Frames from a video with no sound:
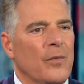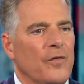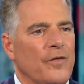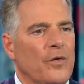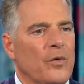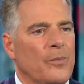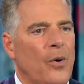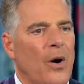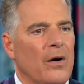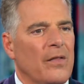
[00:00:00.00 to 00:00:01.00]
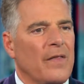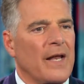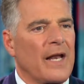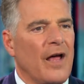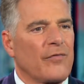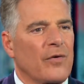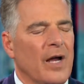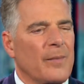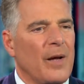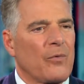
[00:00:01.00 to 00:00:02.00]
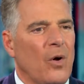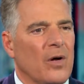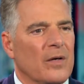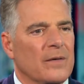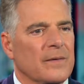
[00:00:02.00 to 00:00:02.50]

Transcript: we're further apart than ever. Am I wrong?